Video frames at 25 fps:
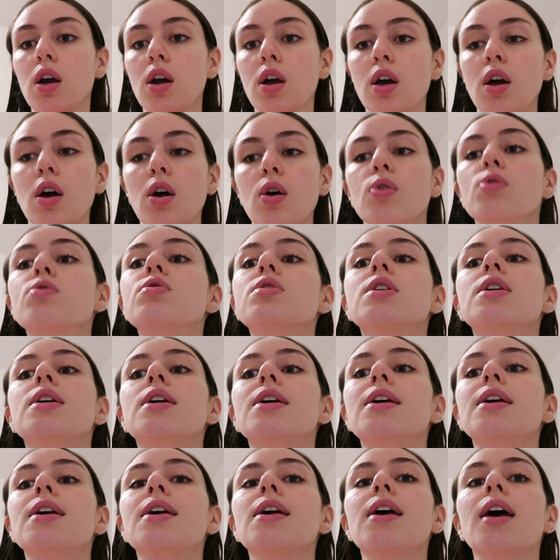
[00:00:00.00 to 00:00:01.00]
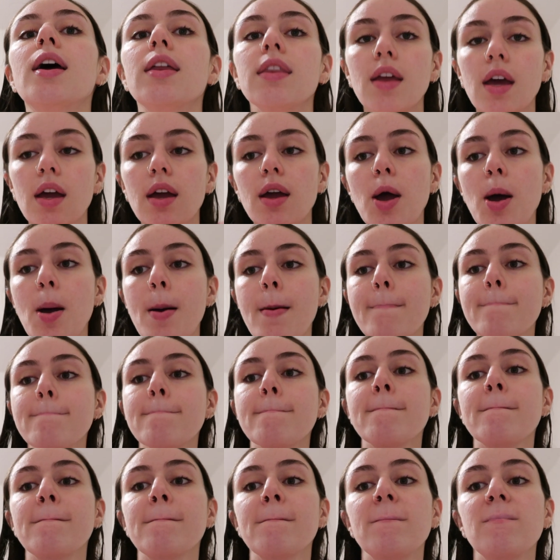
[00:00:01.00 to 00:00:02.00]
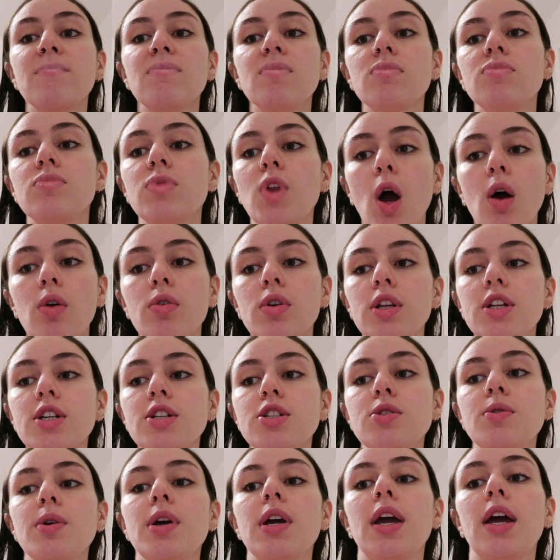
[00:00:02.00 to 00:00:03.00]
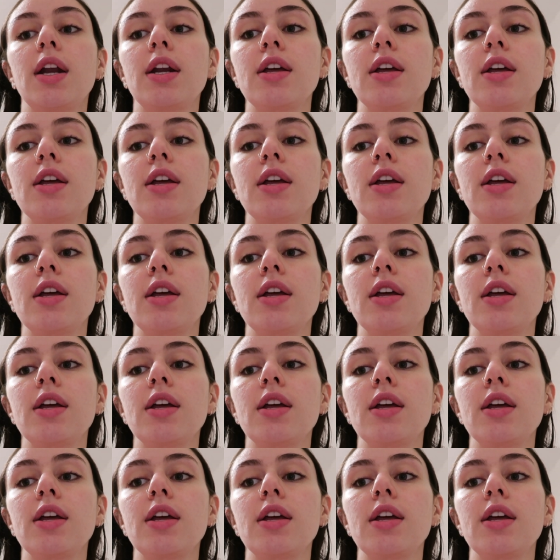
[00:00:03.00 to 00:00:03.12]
cozy and like not really doing